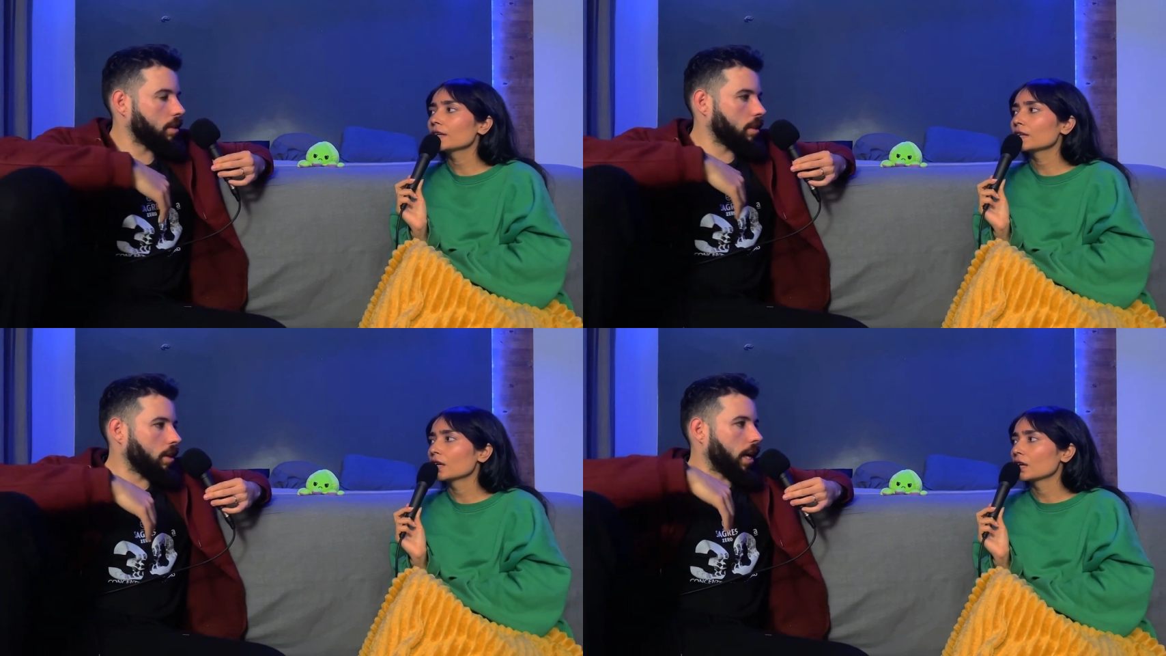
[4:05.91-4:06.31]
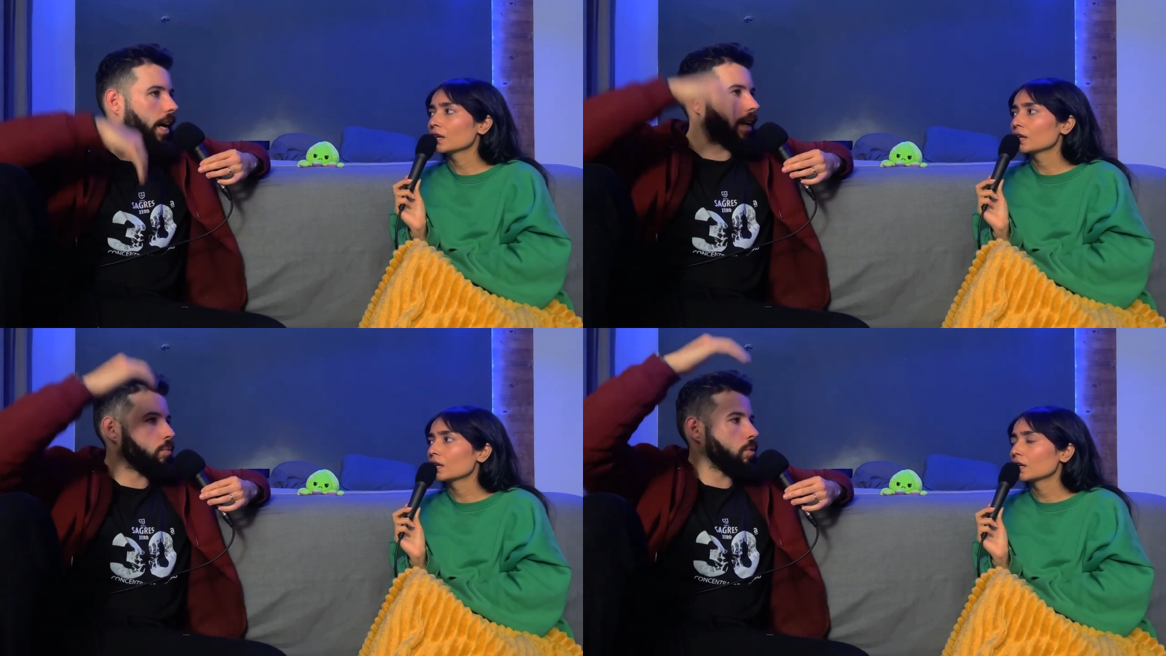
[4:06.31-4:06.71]
Speaker 1: that
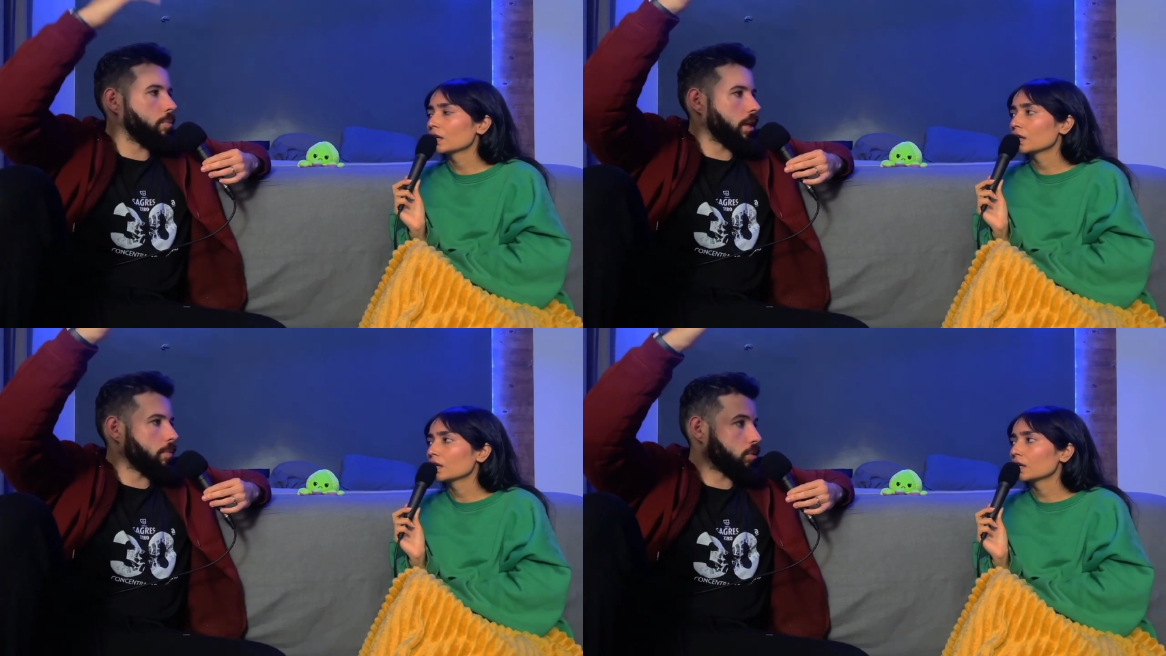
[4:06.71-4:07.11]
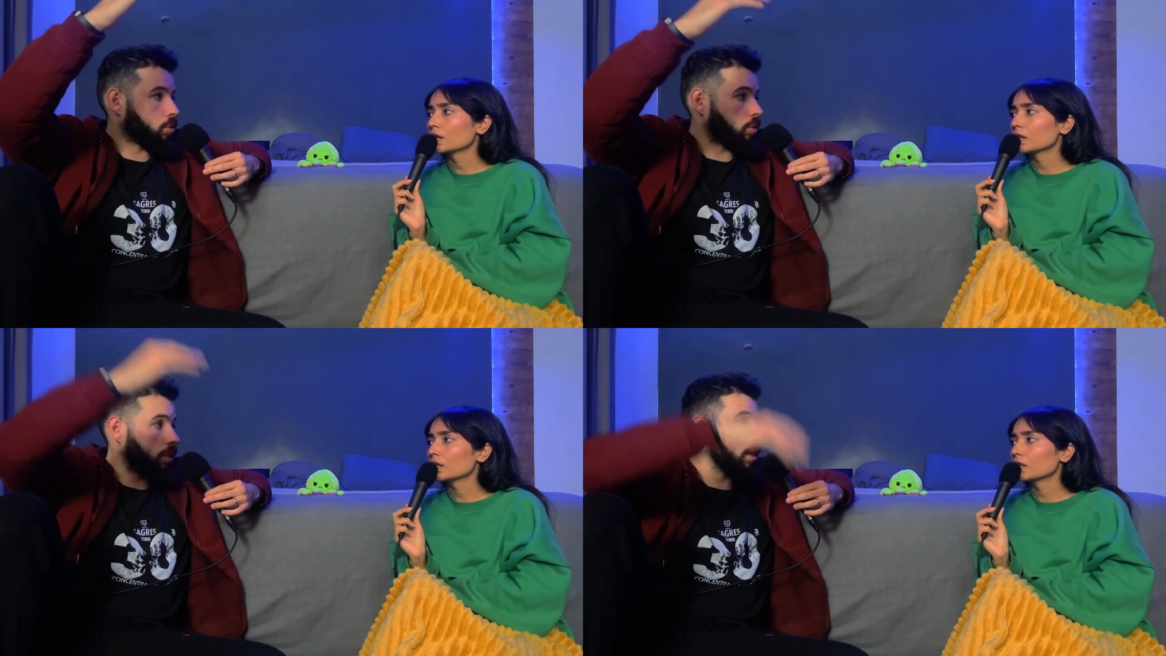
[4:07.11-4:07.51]
I will be able
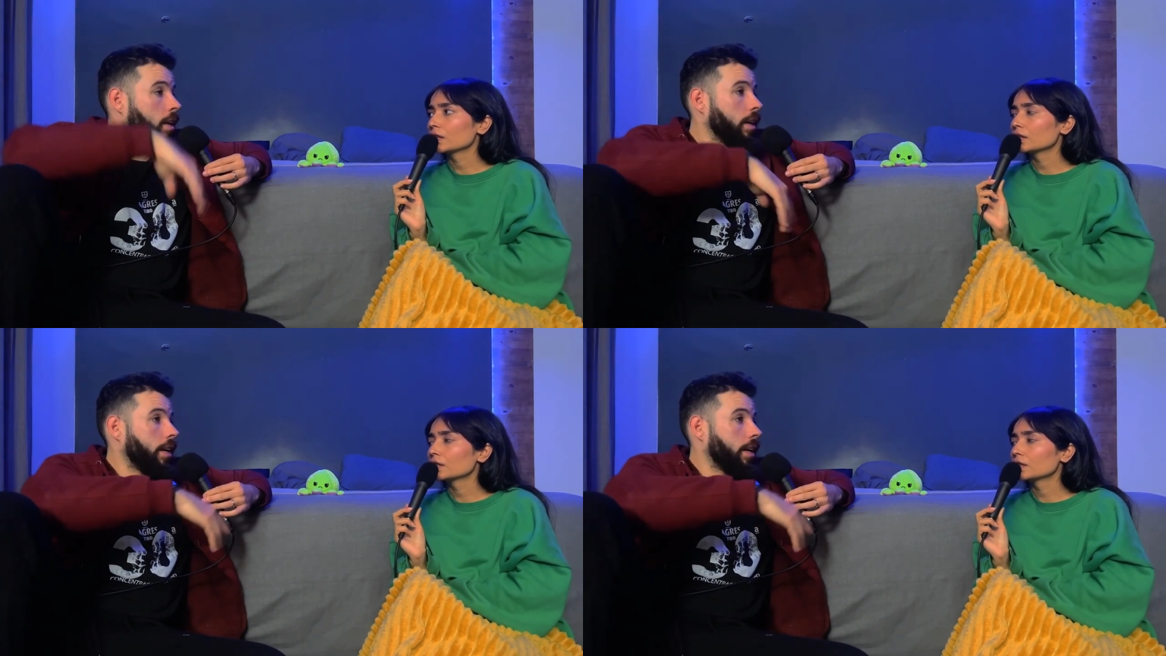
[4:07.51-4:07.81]
to do this.